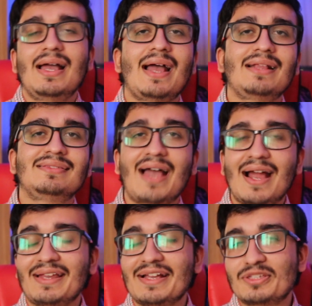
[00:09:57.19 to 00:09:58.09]
and
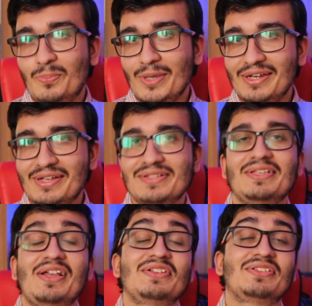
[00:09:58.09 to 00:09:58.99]
that
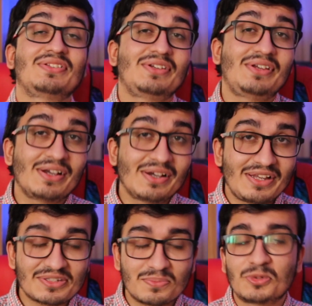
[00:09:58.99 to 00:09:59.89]
experience is
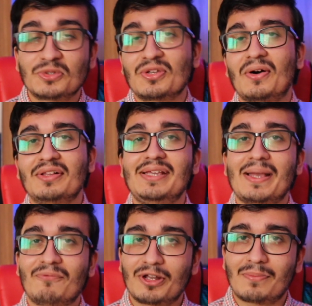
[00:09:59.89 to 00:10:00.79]
really smooth on the
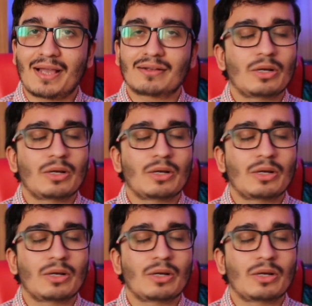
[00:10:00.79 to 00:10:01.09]
M1 Mac.